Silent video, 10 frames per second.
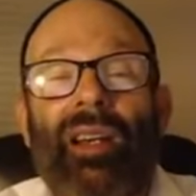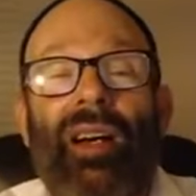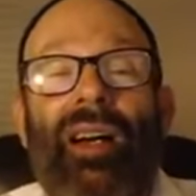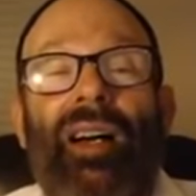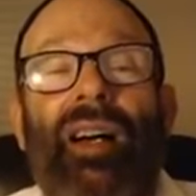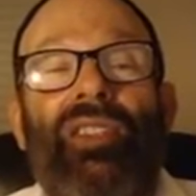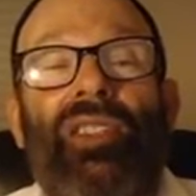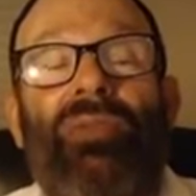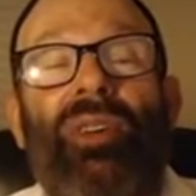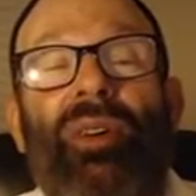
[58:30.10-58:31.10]

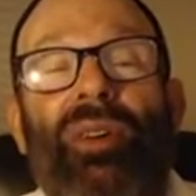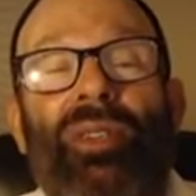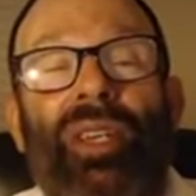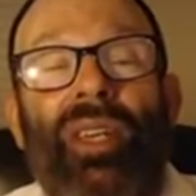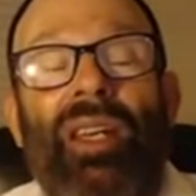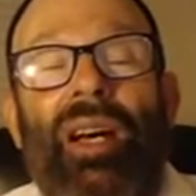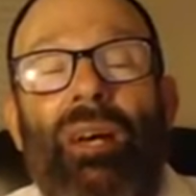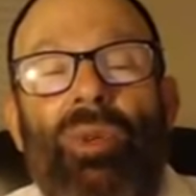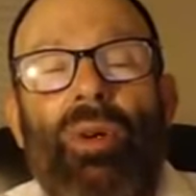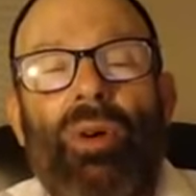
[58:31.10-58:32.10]
Sefirot,
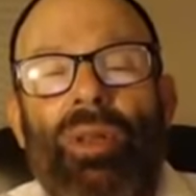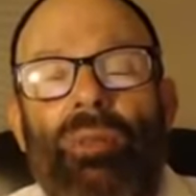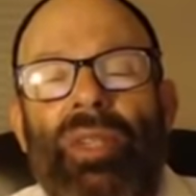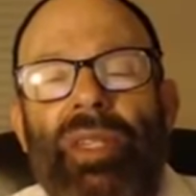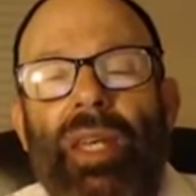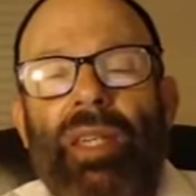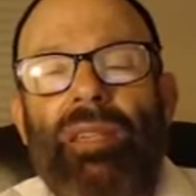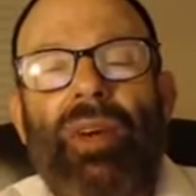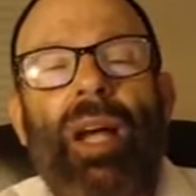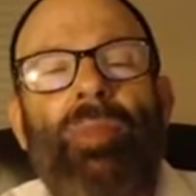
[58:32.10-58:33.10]
we call them today
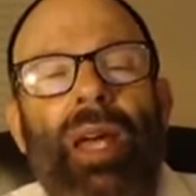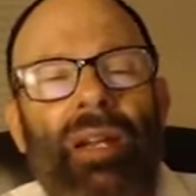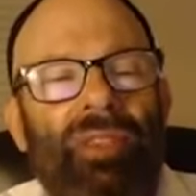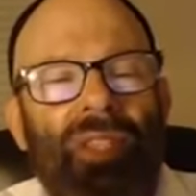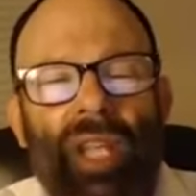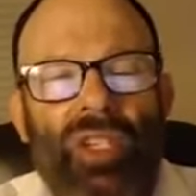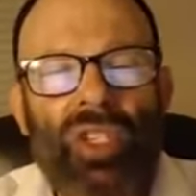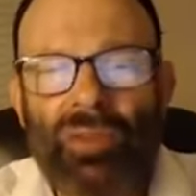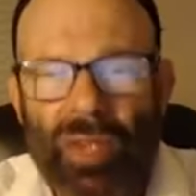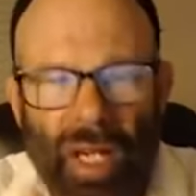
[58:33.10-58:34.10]
divine
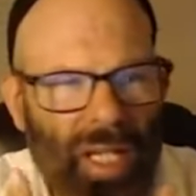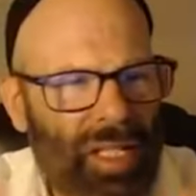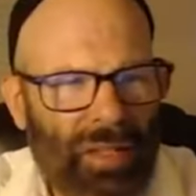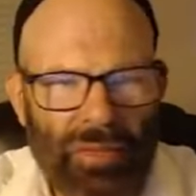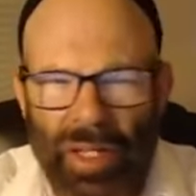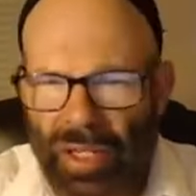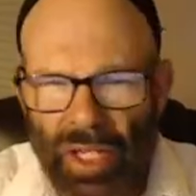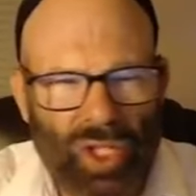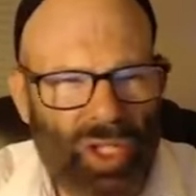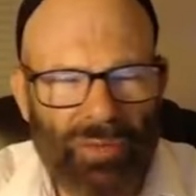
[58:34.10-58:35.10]
manifestations of gods, the
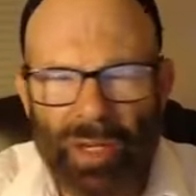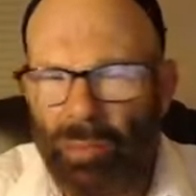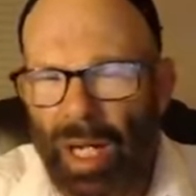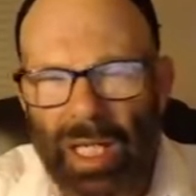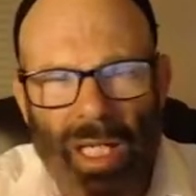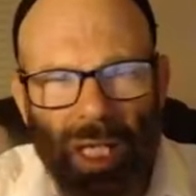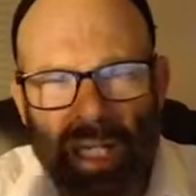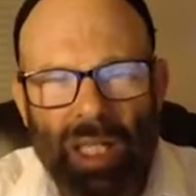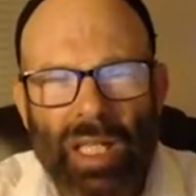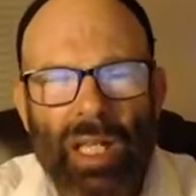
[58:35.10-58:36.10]
foundations of Kabbalah,
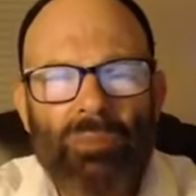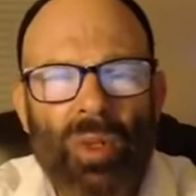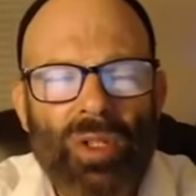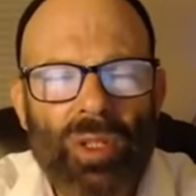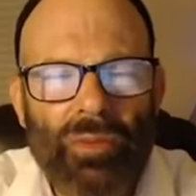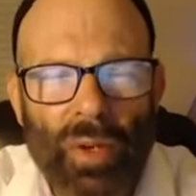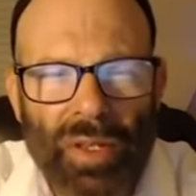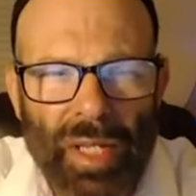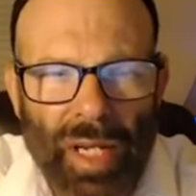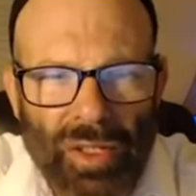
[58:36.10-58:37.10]
and most of
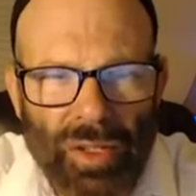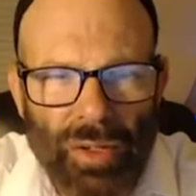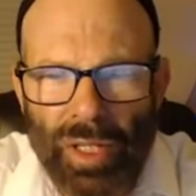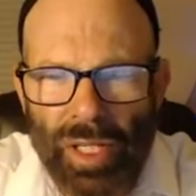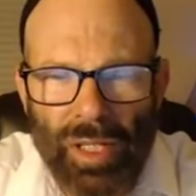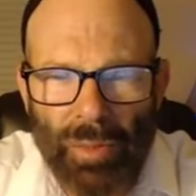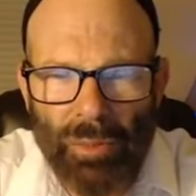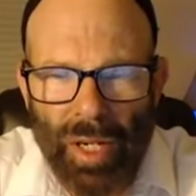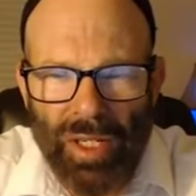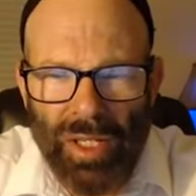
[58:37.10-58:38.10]
Orthodox Judaism
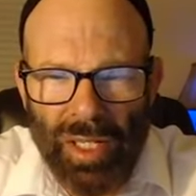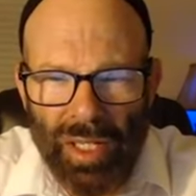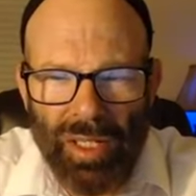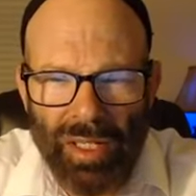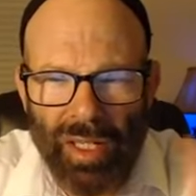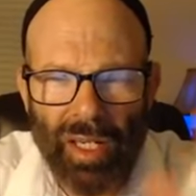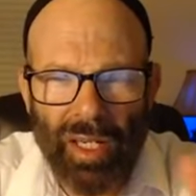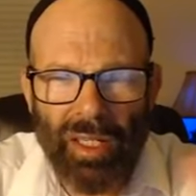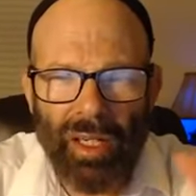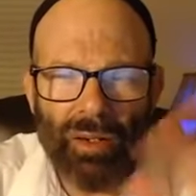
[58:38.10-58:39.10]
embrace it as,
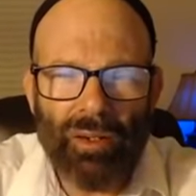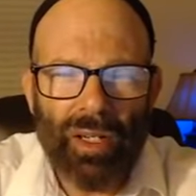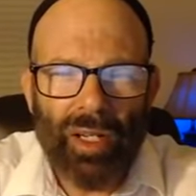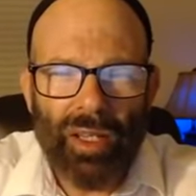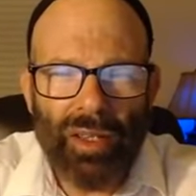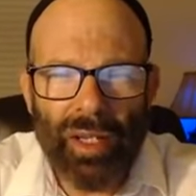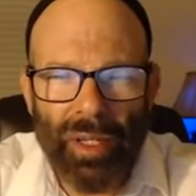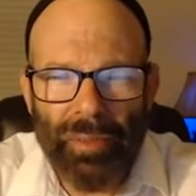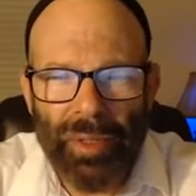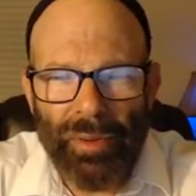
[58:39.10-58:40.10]
the
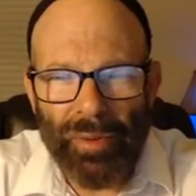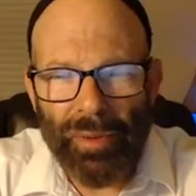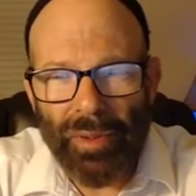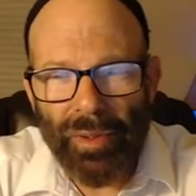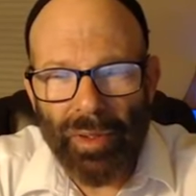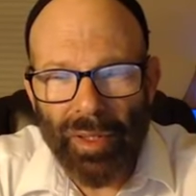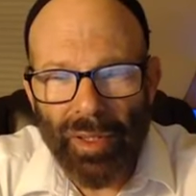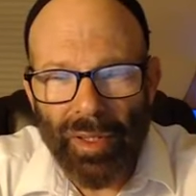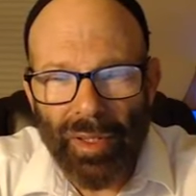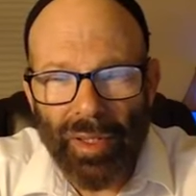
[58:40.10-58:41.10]
ultimate truth.
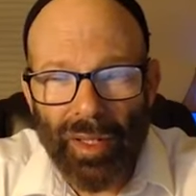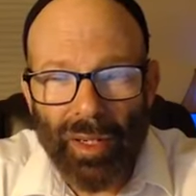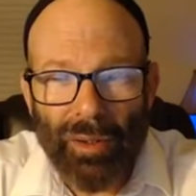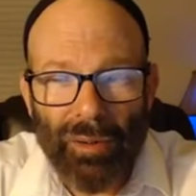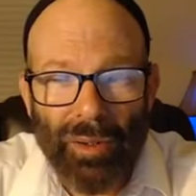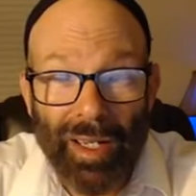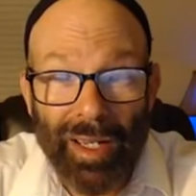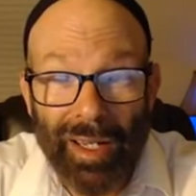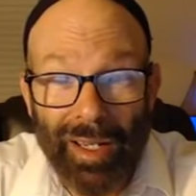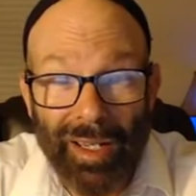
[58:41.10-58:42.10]

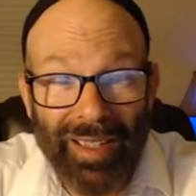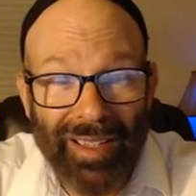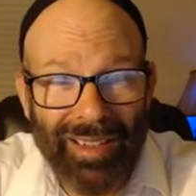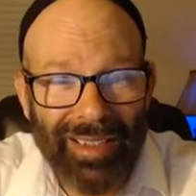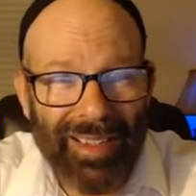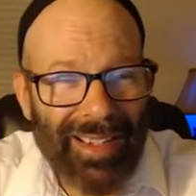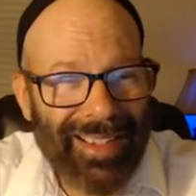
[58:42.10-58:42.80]
Well,